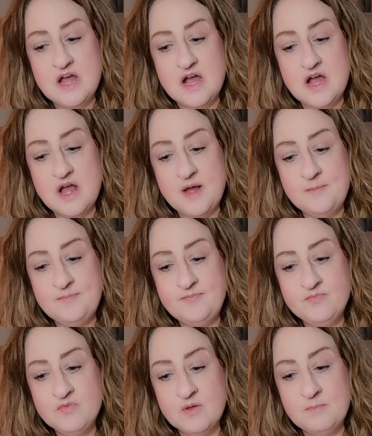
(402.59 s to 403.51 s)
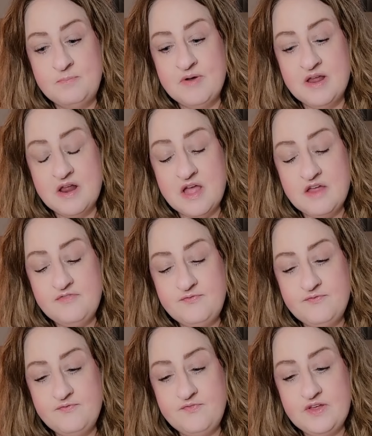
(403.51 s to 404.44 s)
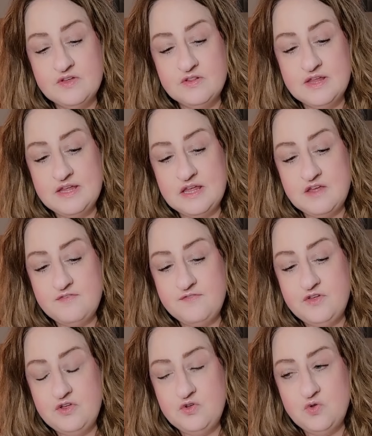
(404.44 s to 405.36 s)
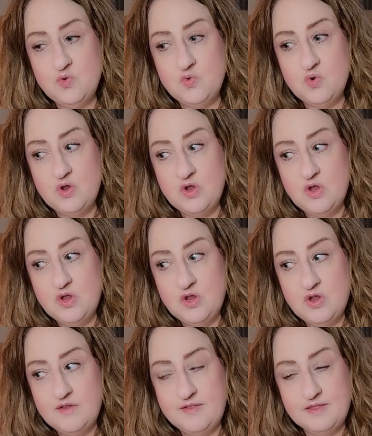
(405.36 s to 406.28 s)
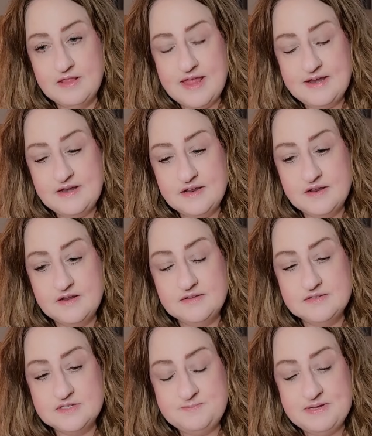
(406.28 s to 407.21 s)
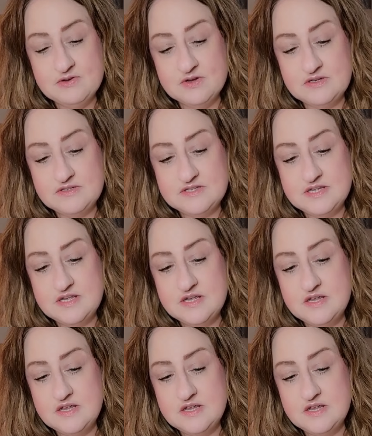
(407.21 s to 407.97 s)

But I feel like if you let spirit